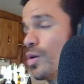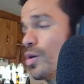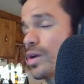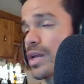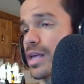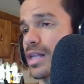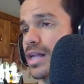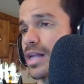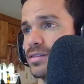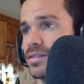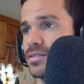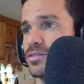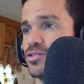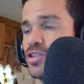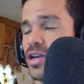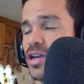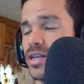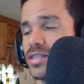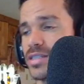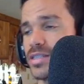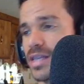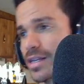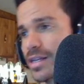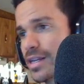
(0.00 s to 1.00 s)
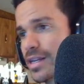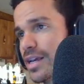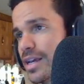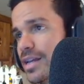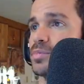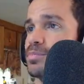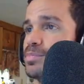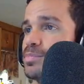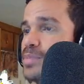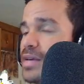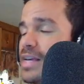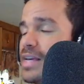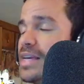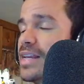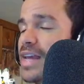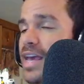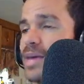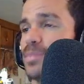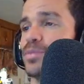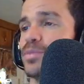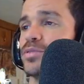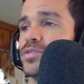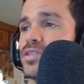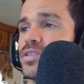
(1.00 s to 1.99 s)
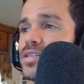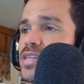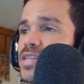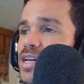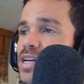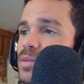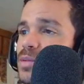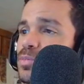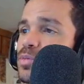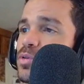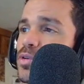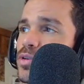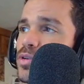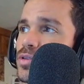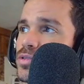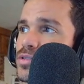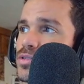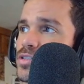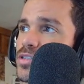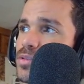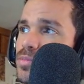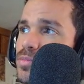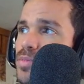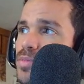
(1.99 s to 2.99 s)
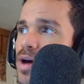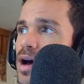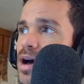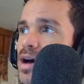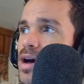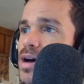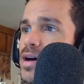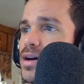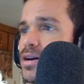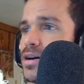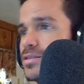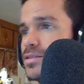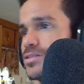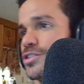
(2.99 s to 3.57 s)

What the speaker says: of life change they did. Being able to teleport to